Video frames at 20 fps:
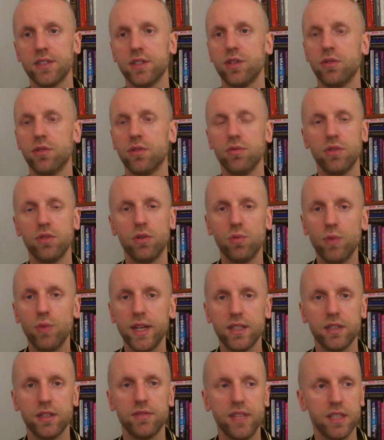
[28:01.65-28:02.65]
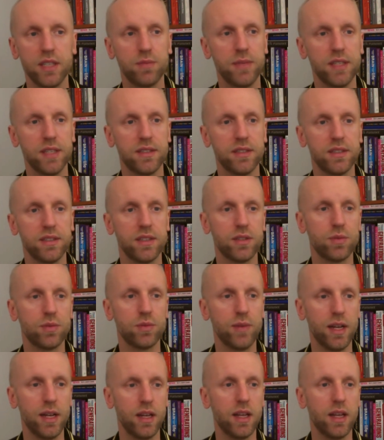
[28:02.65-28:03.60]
You don't know which of these businesses will